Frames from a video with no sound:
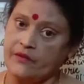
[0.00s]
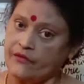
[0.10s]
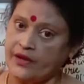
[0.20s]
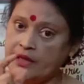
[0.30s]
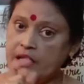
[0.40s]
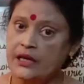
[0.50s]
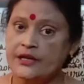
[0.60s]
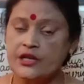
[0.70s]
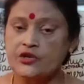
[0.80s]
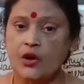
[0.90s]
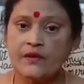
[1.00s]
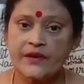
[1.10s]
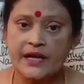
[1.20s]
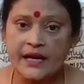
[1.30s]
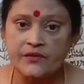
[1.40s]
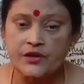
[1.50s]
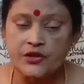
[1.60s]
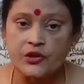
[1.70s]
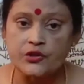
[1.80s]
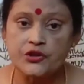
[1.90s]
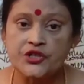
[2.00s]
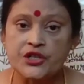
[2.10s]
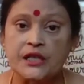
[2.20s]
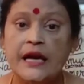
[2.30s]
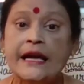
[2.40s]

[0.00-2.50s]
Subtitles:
When dissolved in aqueous solution,